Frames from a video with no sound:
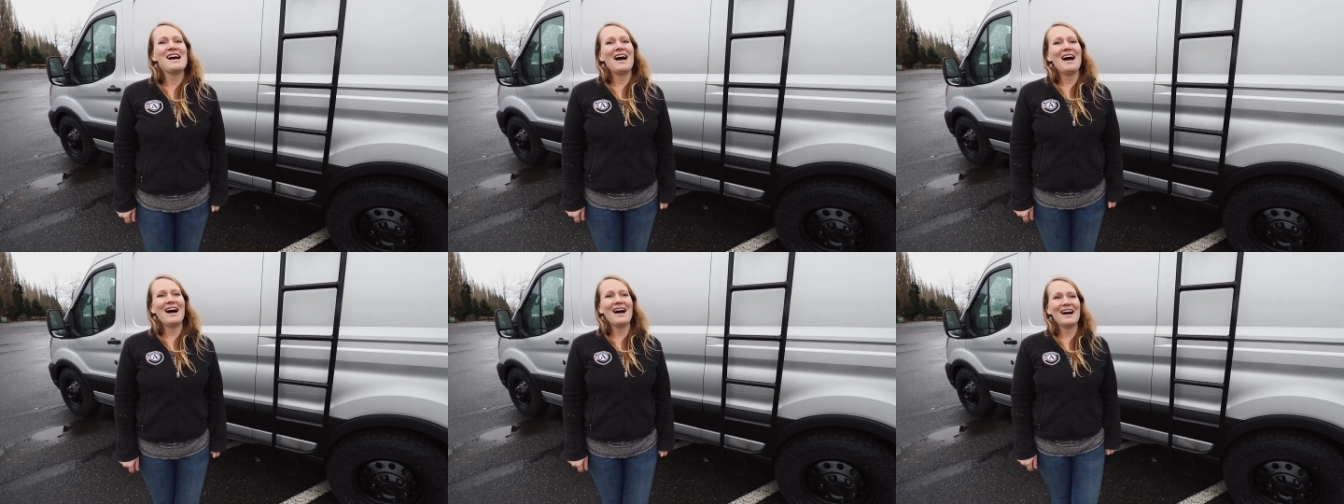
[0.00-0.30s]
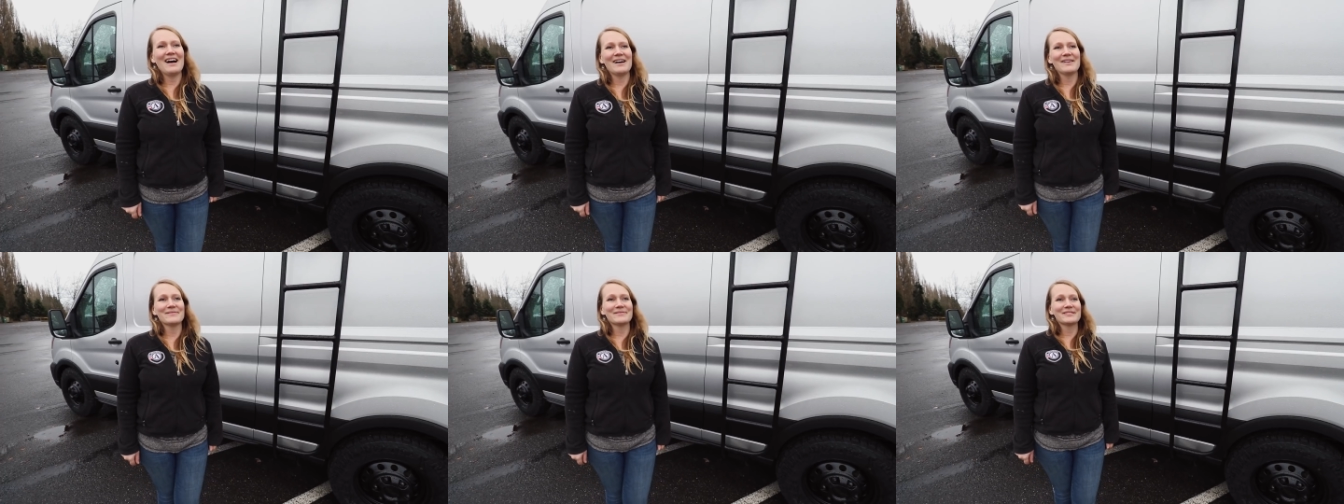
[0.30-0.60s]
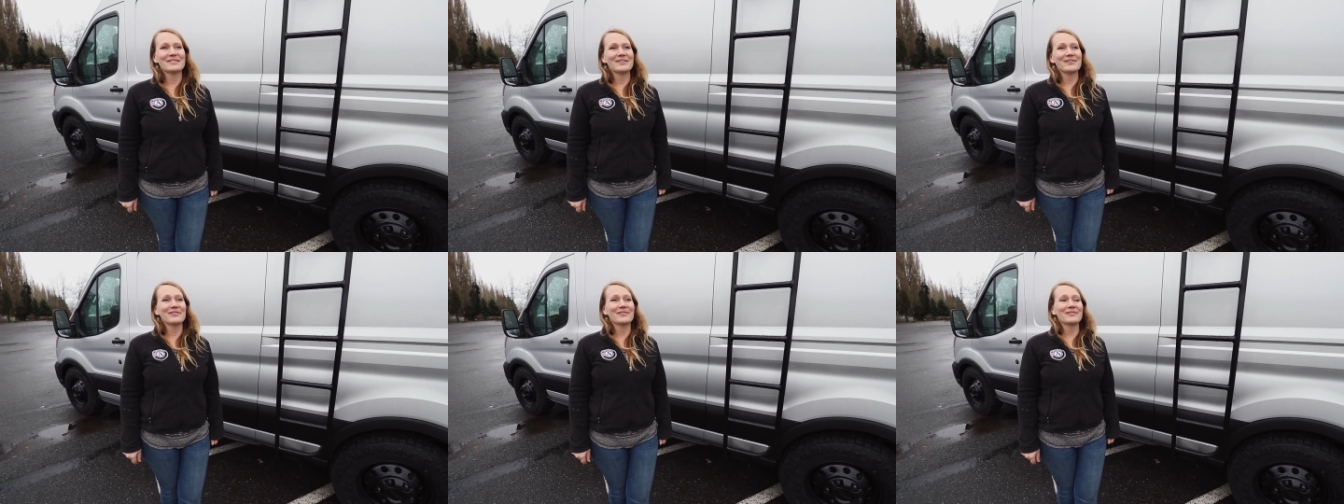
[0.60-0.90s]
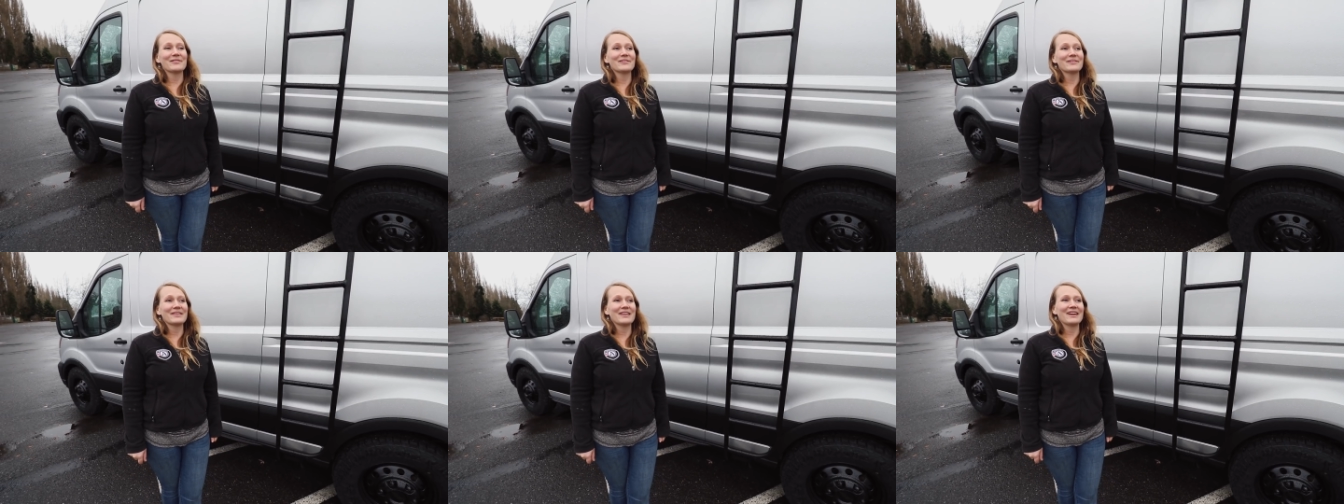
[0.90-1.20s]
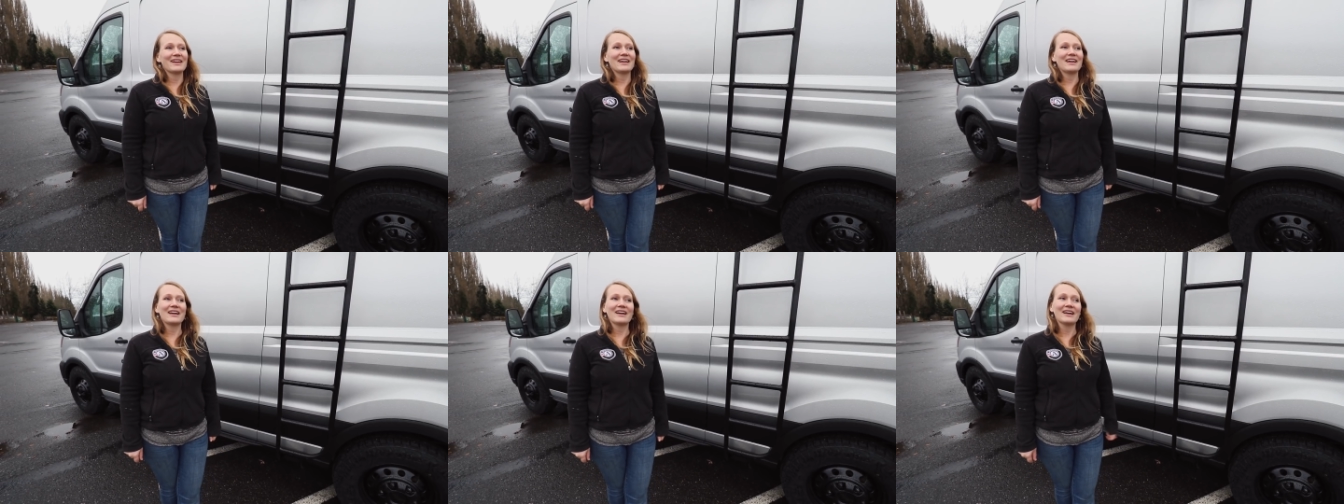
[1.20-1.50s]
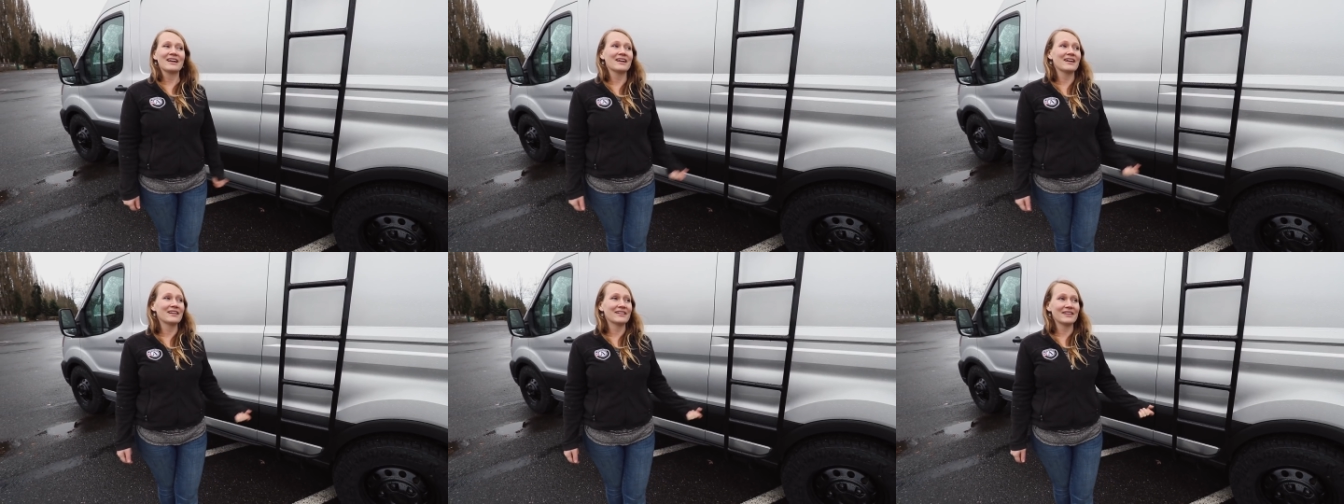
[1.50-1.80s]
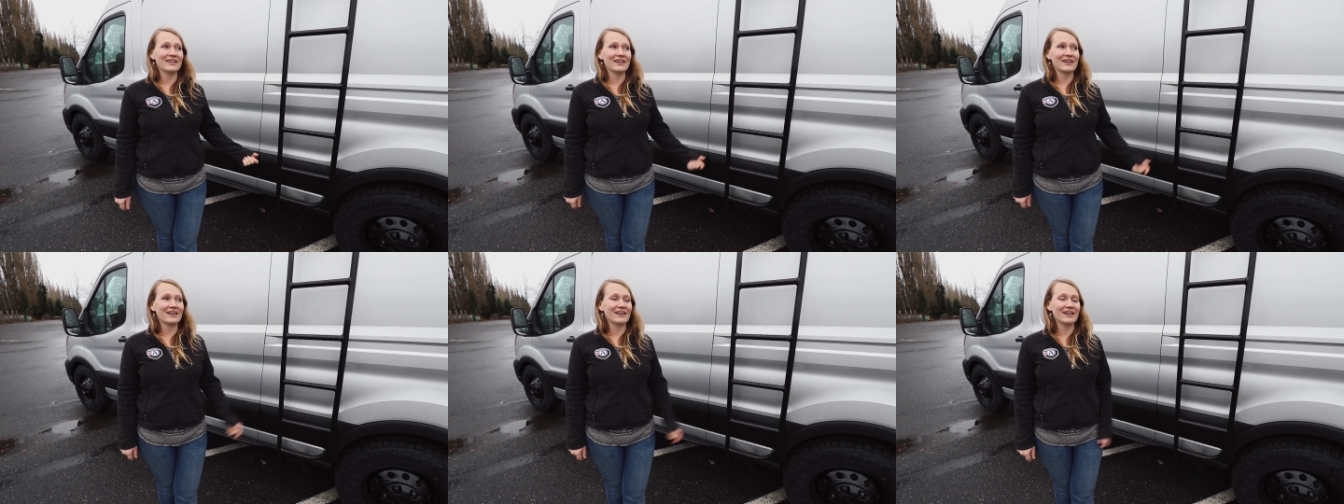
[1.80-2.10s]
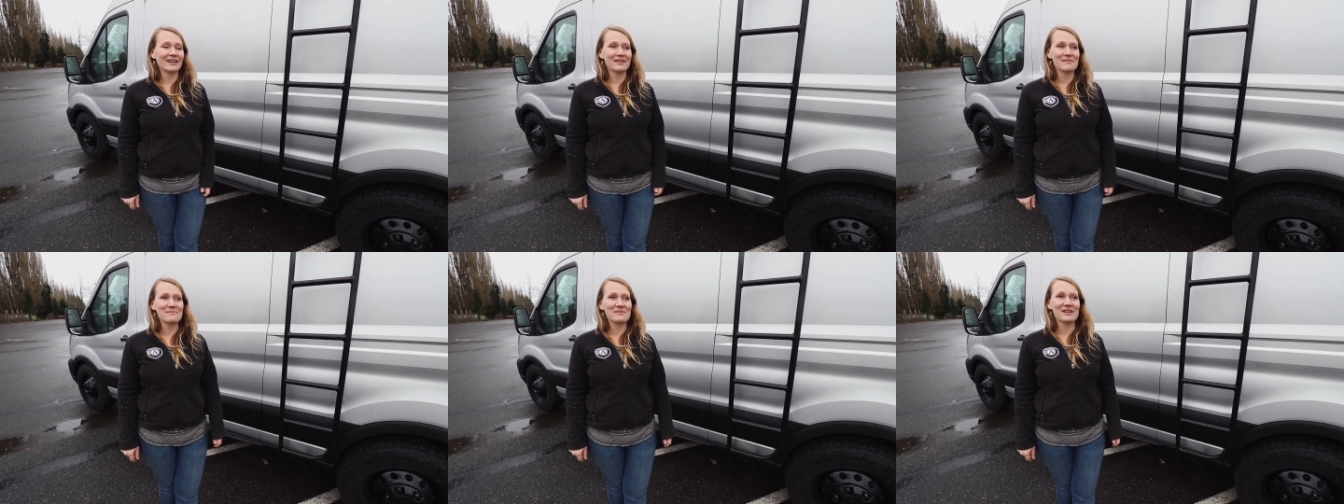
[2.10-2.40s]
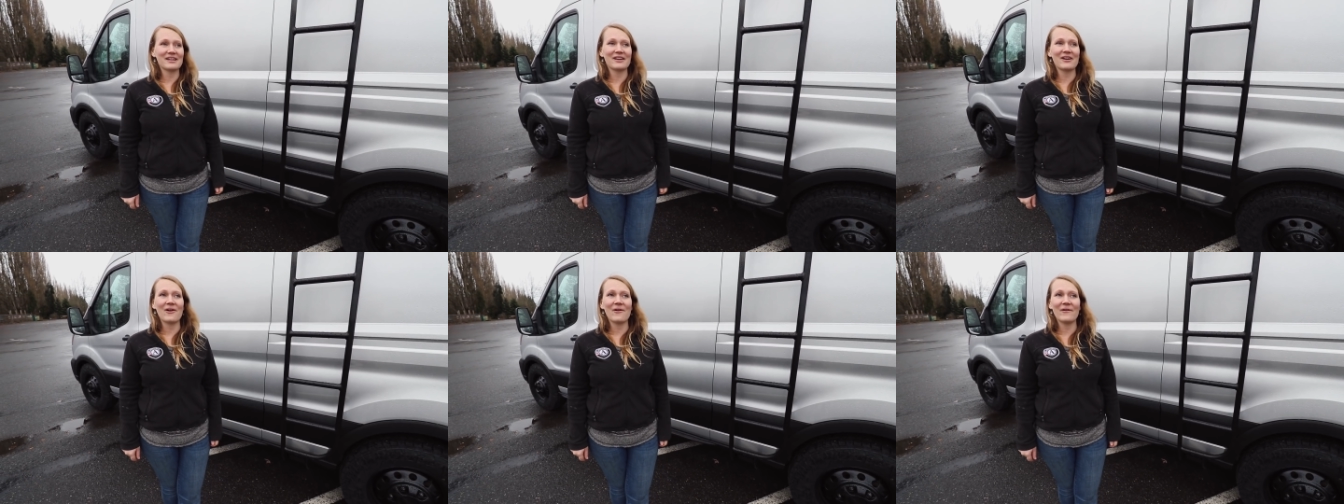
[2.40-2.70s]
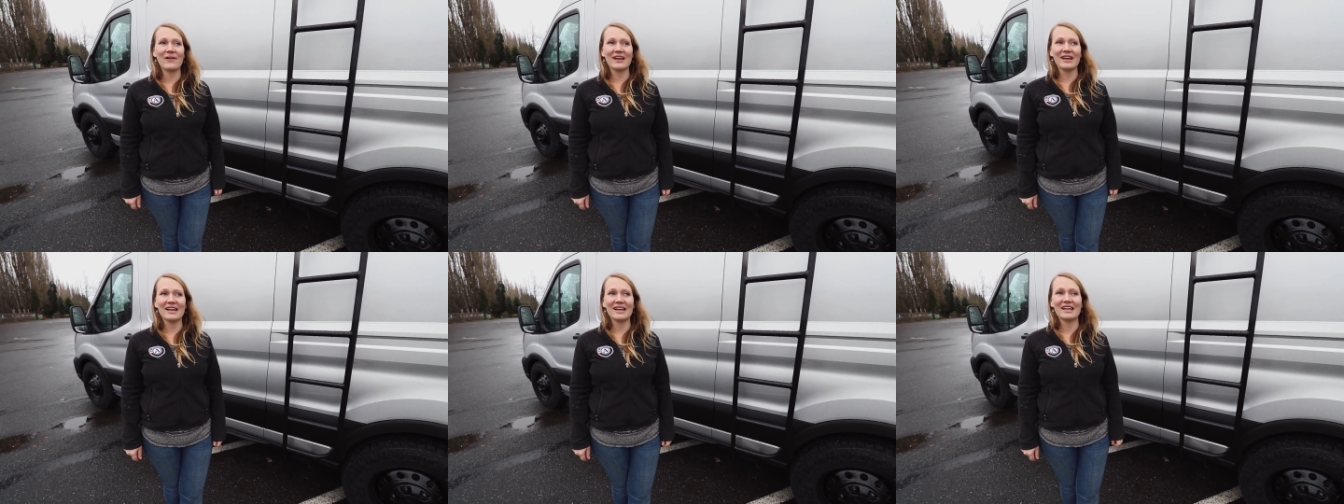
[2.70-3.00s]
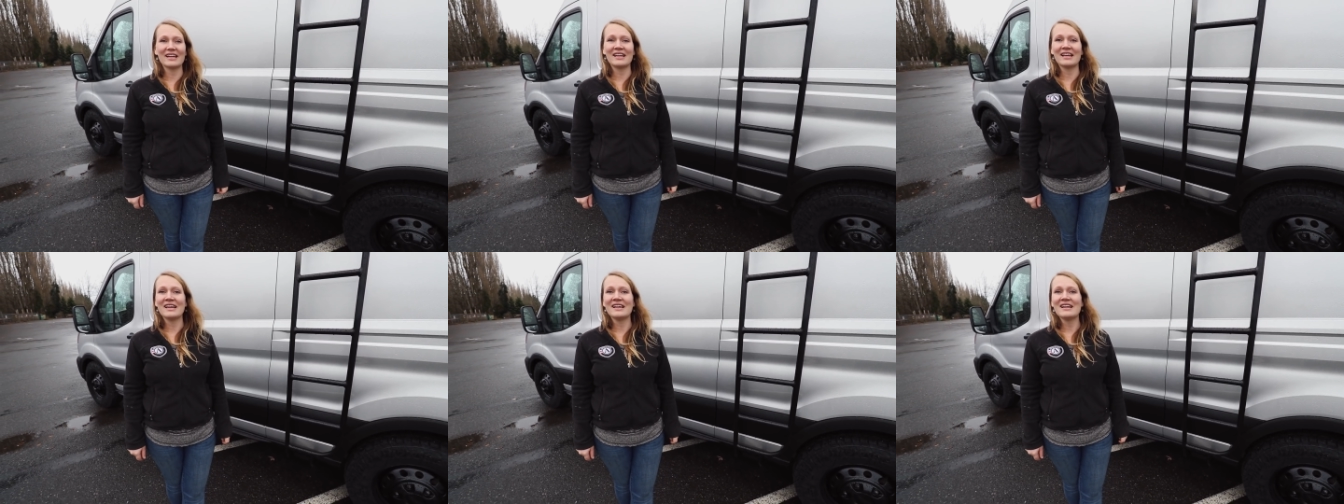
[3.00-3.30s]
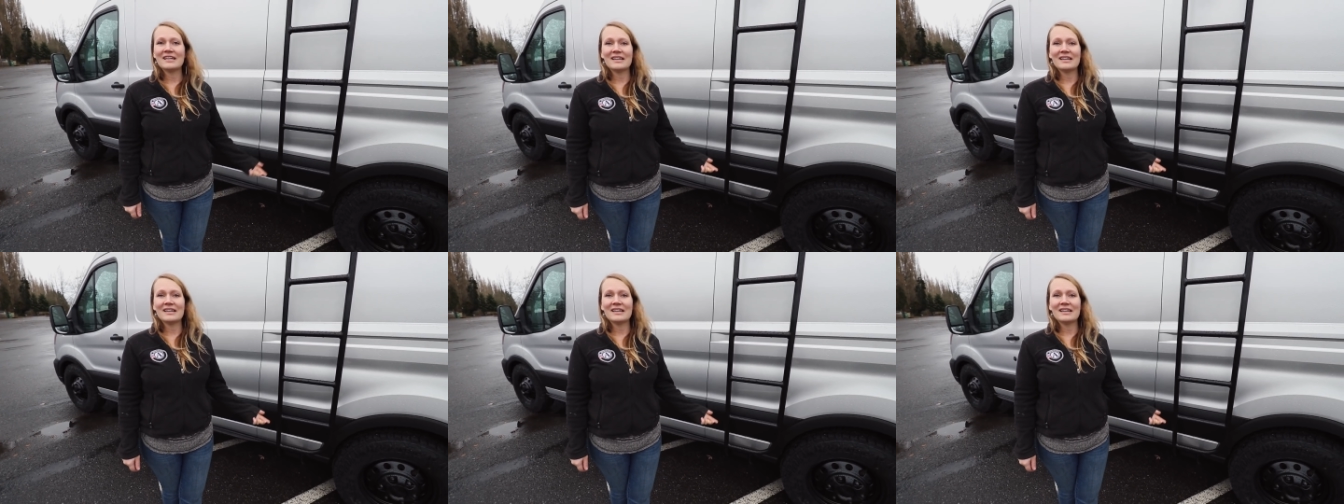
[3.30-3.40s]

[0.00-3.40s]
So they're going to be going